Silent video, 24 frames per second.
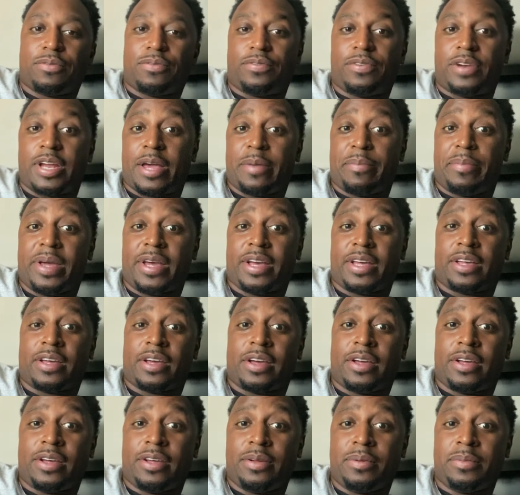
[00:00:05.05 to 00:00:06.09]
Flatbed
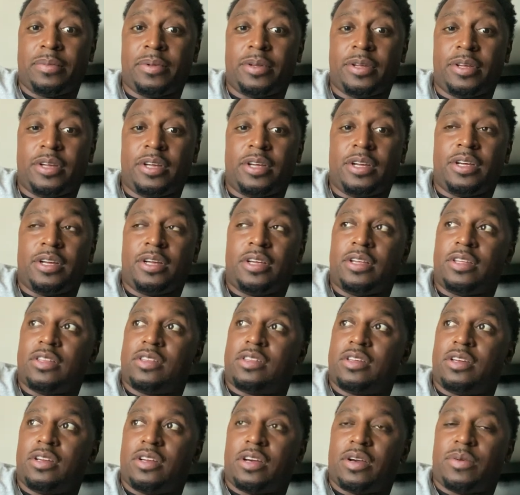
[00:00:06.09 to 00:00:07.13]
game,
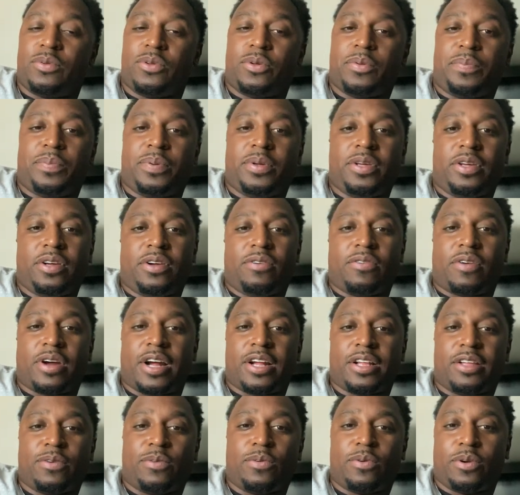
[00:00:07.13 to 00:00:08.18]
GWP,
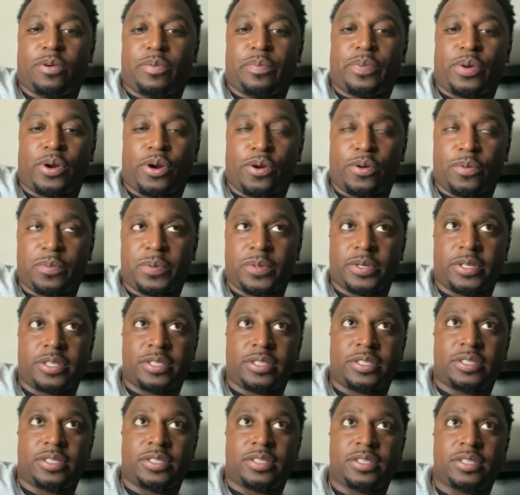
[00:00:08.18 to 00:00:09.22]
grinding with a
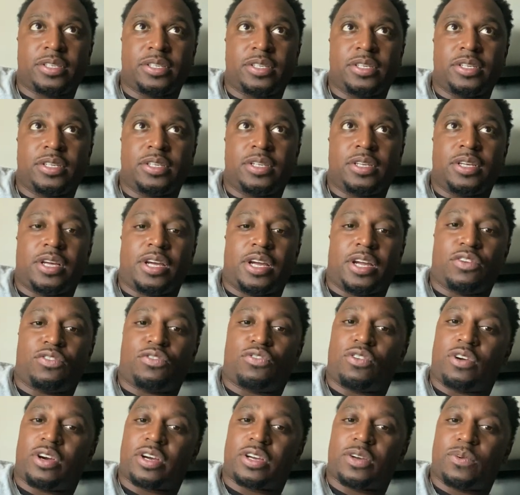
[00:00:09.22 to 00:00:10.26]
purpose, and
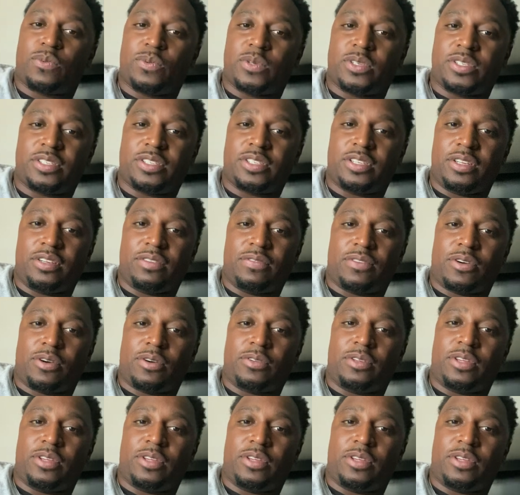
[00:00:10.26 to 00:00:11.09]
trucking with Steve-O.